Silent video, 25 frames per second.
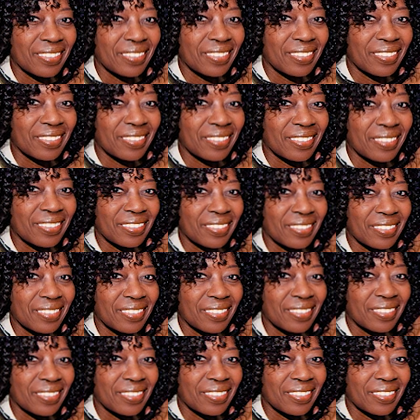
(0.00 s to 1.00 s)

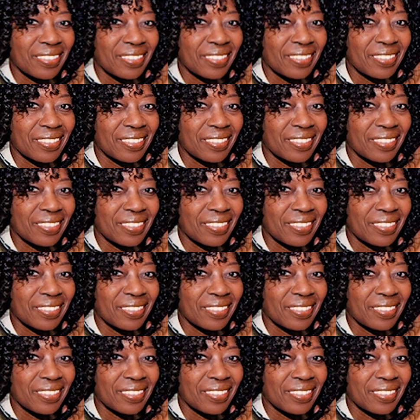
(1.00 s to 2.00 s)

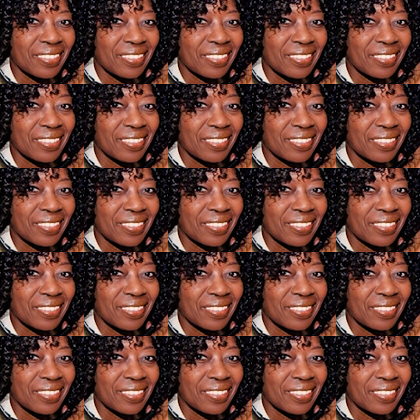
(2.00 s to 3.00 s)

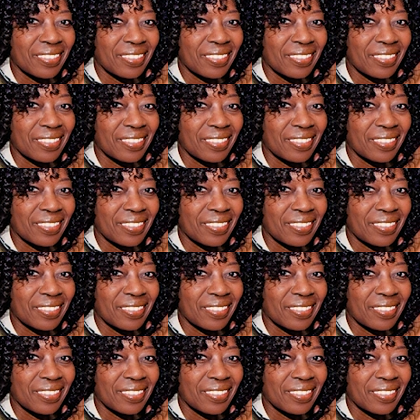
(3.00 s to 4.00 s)

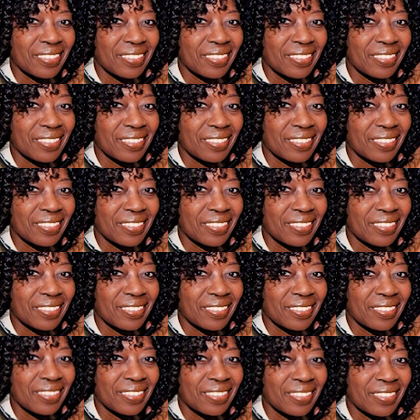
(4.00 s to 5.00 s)

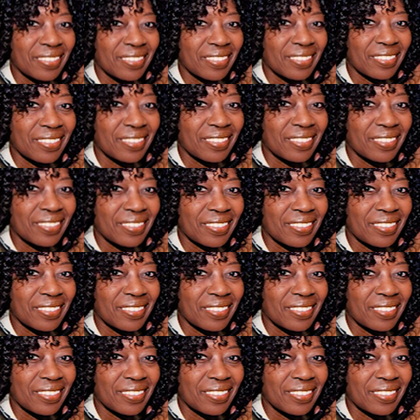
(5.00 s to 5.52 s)
(silent)